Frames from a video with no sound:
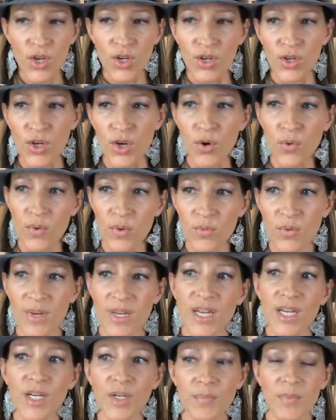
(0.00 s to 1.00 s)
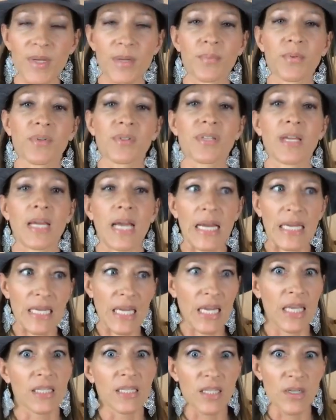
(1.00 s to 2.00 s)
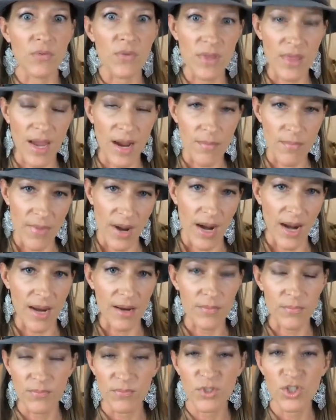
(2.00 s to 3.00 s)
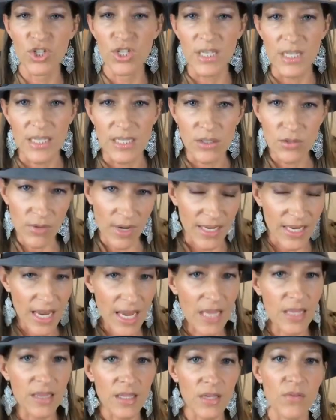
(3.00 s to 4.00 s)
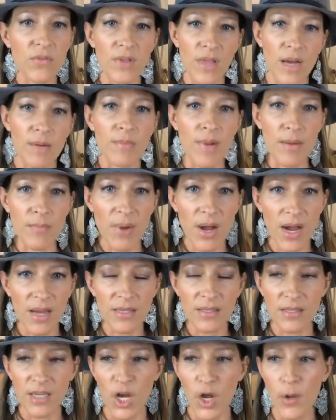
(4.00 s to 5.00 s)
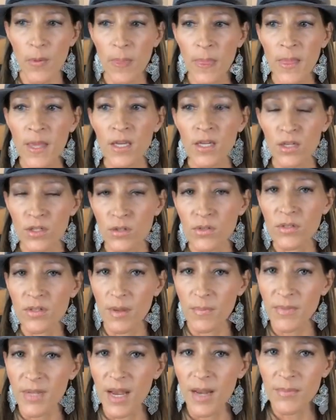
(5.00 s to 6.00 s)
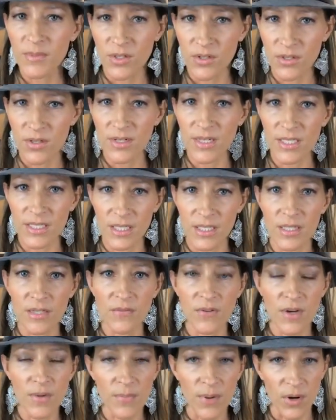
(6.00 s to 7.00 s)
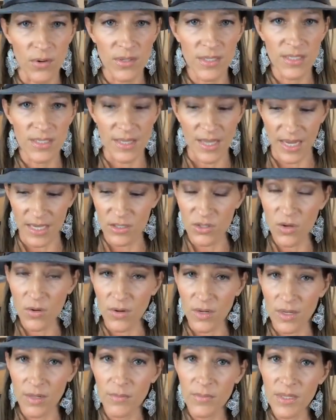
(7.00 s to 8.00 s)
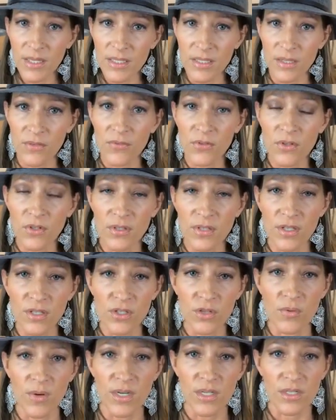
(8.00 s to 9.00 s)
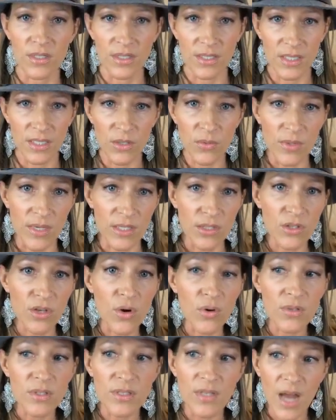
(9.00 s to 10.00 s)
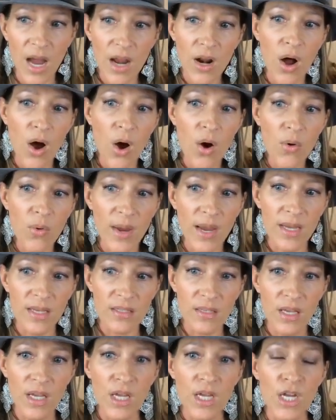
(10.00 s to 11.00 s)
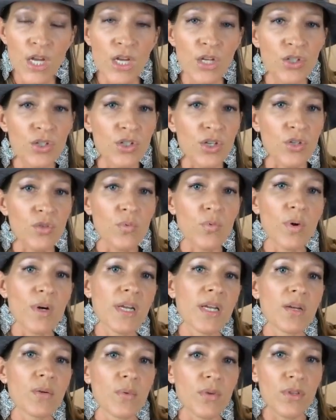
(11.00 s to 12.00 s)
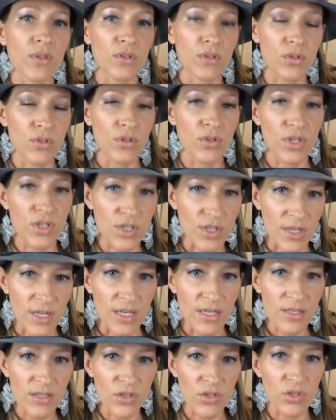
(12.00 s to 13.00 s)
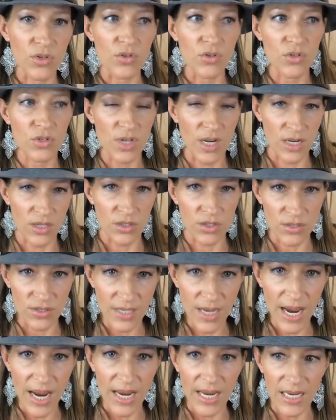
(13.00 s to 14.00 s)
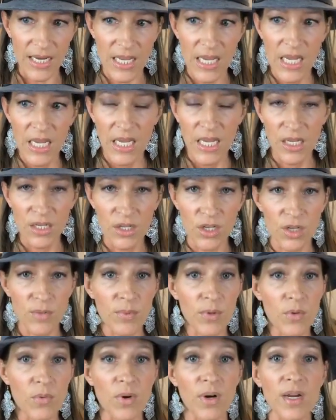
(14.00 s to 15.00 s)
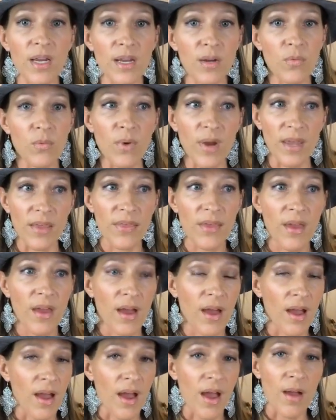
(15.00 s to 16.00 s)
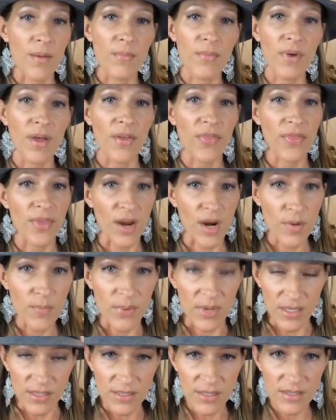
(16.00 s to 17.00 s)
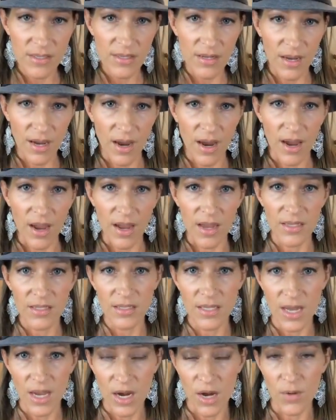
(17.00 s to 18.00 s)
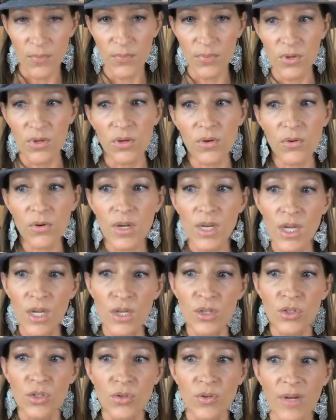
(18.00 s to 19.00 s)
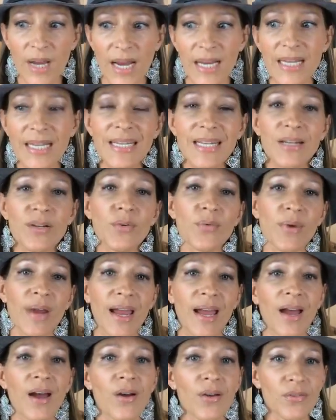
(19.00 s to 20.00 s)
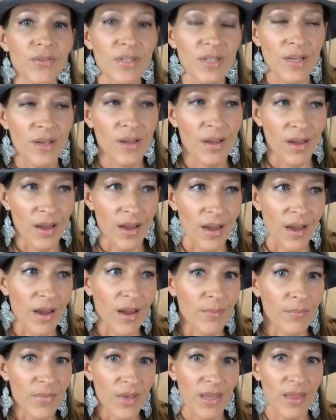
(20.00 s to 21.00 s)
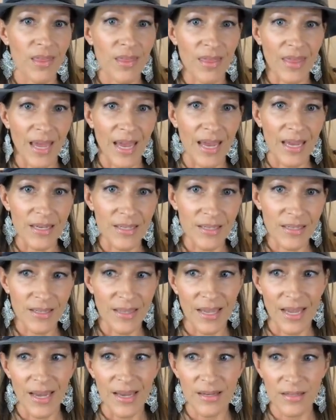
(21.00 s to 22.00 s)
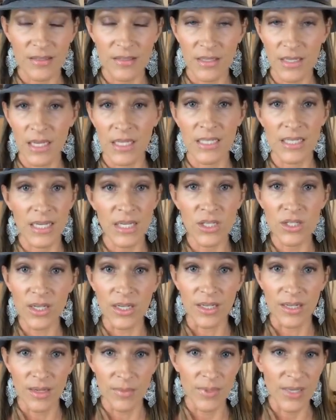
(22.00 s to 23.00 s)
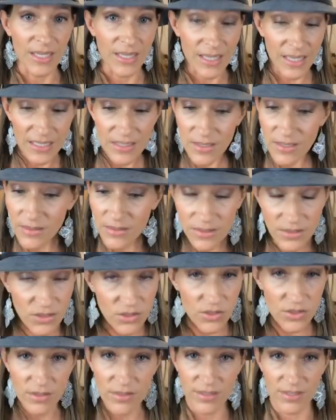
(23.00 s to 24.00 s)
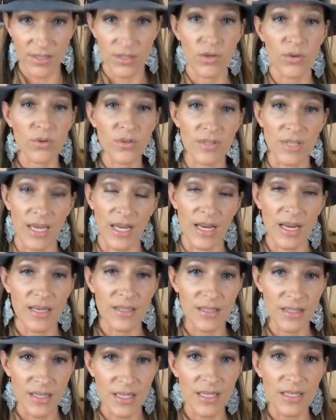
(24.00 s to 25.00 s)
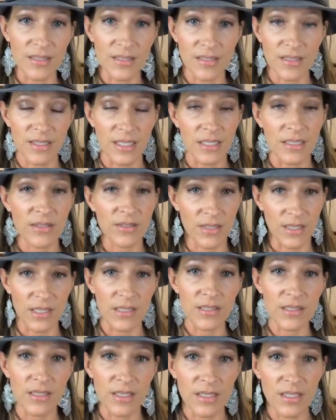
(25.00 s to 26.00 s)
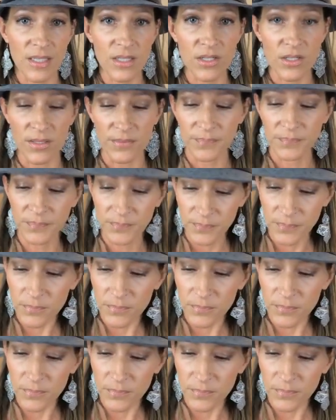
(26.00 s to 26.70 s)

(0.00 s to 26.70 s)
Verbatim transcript: You know, when we hear people say, I can't live without my cheese or I can't live without my pasta, you know, sometimes there's an addictive component to that. So it can be a difficult situation to deal with. So it's not always just working with the nutritionist to change your diet. It could be working with um, a therapist uh, to help you to kind of get around um, that that addiction. I mean, that's let's just you know say it as it is. It's it's an addiction.